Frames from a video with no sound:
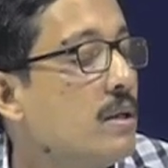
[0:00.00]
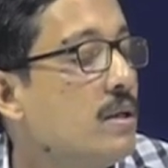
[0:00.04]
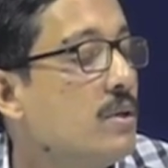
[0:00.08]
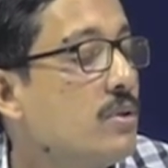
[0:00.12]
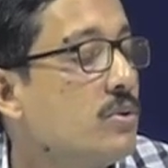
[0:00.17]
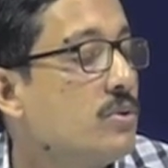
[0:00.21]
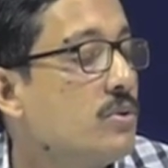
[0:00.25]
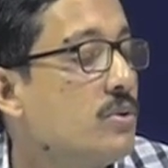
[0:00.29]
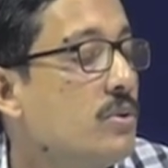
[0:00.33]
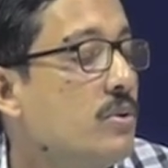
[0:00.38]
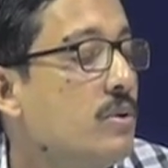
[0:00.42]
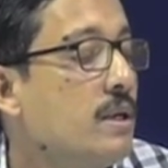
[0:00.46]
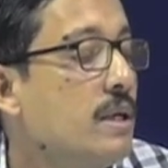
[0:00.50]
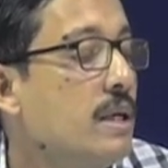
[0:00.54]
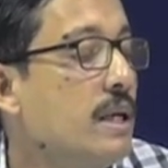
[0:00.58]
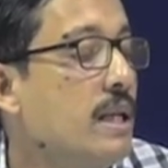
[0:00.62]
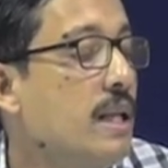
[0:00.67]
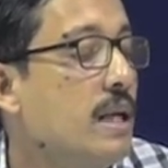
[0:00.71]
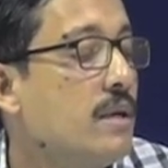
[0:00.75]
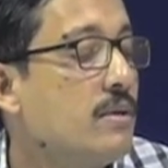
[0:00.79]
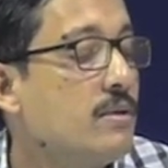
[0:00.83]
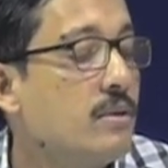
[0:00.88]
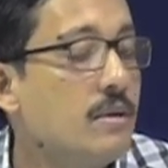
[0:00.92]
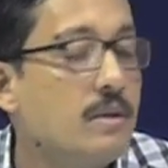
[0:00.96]
So
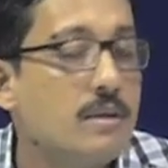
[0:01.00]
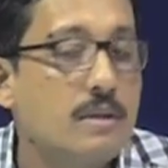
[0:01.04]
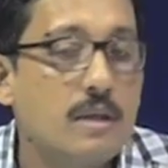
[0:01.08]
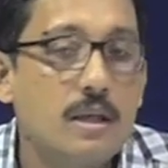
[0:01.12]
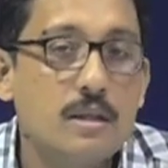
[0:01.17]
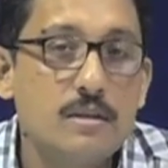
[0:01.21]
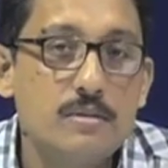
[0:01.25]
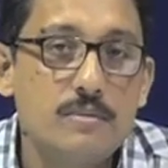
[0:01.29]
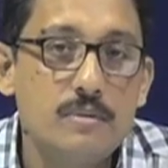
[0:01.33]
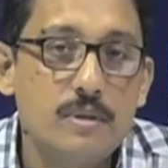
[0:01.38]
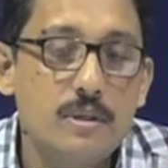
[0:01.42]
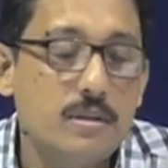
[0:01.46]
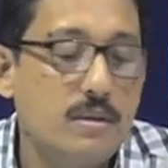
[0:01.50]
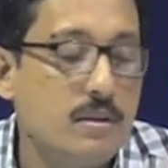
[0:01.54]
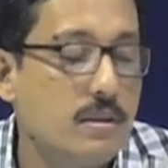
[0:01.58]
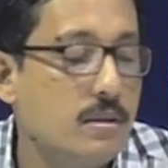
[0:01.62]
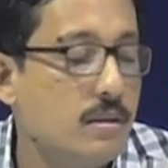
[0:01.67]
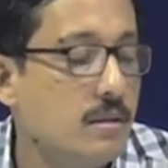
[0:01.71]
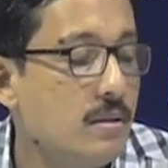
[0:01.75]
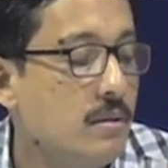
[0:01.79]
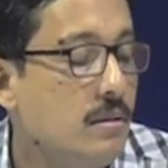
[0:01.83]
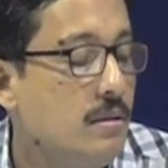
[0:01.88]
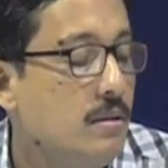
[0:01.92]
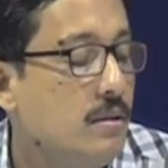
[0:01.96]
electron transfer is a
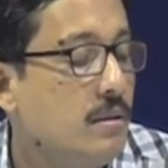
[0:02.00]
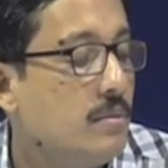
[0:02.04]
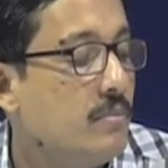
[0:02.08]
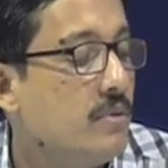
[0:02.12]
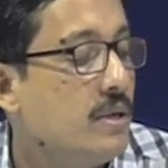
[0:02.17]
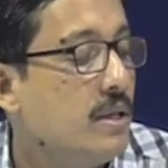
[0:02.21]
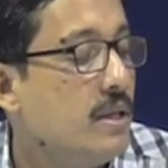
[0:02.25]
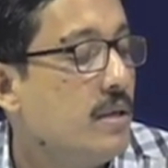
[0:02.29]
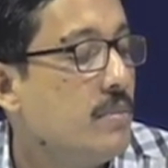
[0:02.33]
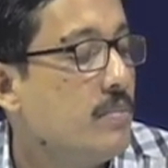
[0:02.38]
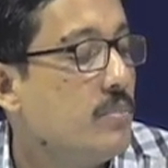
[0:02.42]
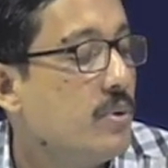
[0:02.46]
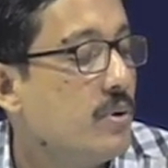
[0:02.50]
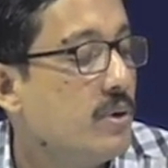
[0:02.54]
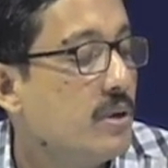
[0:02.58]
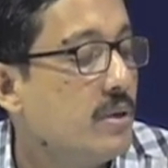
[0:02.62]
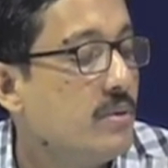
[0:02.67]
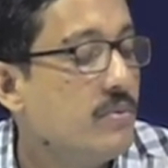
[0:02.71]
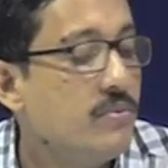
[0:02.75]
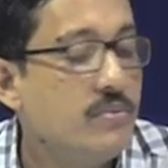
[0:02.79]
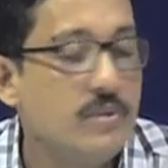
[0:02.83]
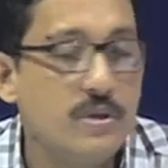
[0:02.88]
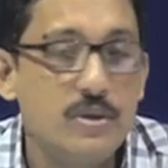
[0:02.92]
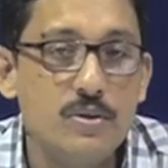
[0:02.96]
very
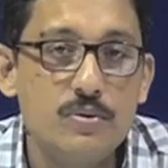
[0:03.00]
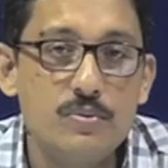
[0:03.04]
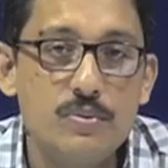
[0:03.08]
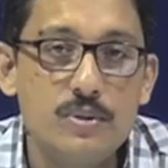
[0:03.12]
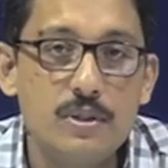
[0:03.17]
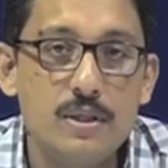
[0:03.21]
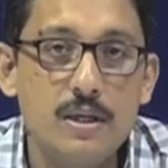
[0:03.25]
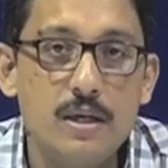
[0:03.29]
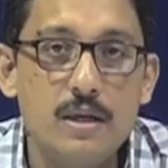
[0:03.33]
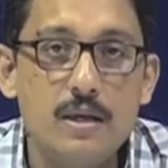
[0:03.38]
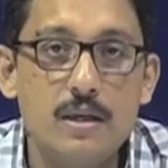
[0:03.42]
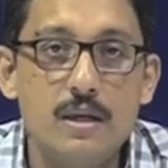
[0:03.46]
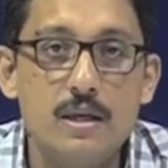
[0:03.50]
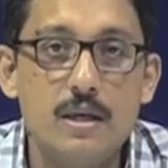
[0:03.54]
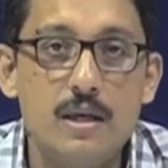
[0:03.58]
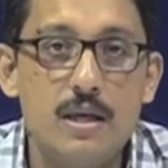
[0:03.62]
important phenomena,